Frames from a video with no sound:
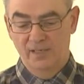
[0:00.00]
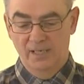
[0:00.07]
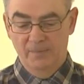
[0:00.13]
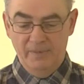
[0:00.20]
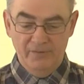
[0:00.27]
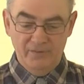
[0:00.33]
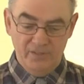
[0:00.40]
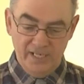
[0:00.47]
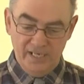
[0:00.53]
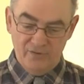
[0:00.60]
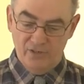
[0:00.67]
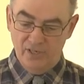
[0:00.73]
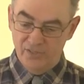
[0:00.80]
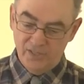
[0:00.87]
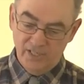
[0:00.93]
About the dead
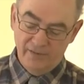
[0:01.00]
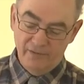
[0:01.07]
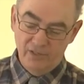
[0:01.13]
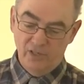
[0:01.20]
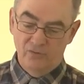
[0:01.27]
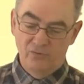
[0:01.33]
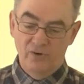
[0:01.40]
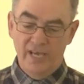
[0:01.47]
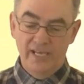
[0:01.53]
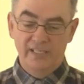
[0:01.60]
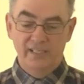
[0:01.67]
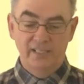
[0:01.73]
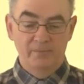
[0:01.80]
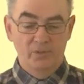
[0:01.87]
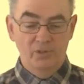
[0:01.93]
rising, have you not read
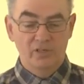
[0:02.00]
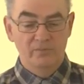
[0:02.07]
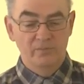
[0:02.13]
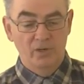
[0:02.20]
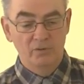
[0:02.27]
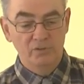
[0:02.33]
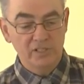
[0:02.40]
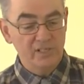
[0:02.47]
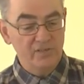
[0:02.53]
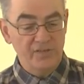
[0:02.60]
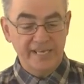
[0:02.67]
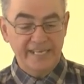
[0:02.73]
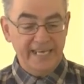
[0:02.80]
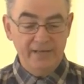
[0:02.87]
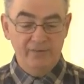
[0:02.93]
in the book of Moses, in the
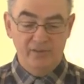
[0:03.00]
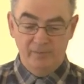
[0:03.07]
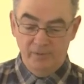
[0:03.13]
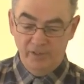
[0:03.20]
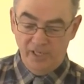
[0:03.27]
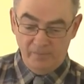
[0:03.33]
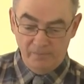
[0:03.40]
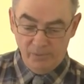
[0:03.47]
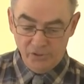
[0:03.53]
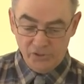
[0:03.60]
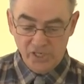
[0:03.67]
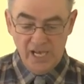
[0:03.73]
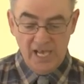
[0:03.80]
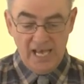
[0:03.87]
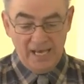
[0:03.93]
account of the burning bush,
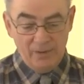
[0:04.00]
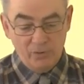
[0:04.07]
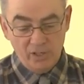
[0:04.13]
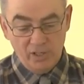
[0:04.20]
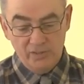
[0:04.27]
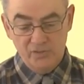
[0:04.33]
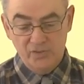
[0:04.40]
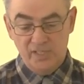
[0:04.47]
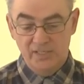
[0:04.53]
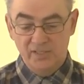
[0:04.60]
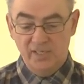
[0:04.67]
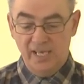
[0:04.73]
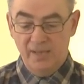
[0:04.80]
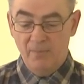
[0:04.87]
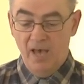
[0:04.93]
how God said
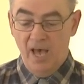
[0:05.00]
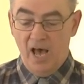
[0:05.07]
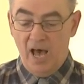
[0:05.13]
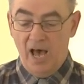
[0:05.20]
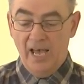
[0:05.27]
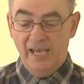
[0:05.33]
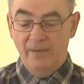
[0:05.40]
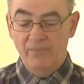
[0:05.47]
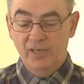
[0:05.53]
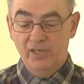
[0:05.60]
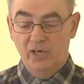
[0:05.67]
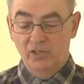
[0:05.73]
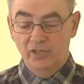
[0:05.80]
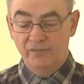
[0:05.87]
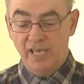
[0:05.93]
to him, I am the
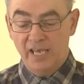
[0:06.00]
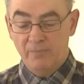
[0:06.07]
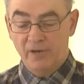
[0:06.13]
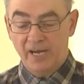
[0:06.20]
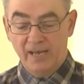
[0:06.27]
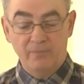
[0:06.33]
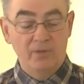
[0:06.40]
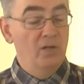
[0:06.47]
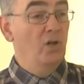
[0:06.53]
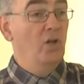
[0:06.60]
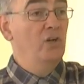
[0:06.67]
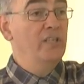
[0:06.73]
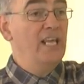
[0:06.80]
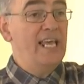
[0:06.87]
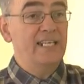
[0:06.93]
God of Abraham,
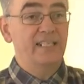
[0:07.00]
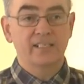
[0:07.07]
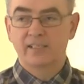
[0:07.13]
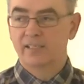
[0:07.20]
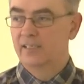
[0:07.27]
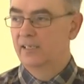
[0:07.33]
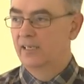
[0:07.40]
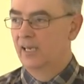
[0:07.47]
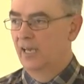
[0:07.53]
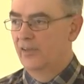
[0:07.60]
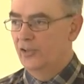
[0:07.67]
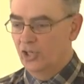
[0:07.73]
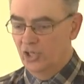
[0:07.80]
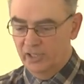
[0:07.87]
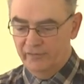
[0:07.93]
long dead,
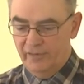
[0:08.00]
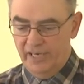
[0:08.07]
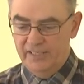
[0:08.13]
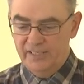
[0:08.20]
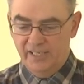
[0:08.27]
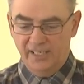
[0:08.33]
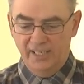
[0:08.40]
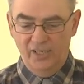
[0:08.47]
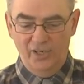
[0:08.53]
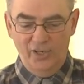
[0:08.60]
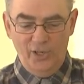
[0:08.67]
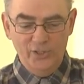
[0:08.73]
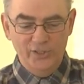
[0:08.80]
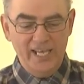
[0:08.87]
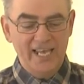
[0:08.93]
The God of Isaac,
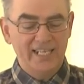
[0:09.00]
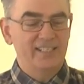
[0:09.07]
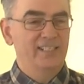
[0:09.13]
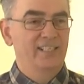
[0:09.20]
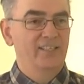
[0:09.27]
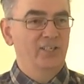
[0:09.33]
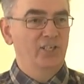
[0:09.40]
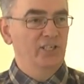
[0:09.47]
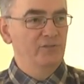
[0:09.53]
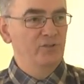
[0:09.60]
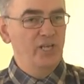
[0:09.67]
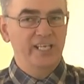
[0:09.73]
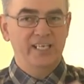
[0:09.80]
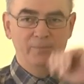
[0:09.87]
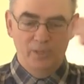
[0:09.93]
long dead. The God of
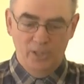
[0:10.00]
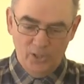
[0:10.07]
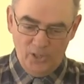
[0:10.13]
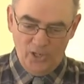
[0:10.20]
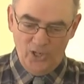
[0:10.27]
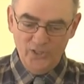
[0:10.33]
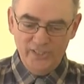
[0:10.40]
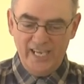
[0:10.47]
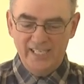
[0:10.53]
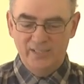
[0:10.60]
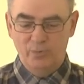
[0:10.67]
Jacob, long dead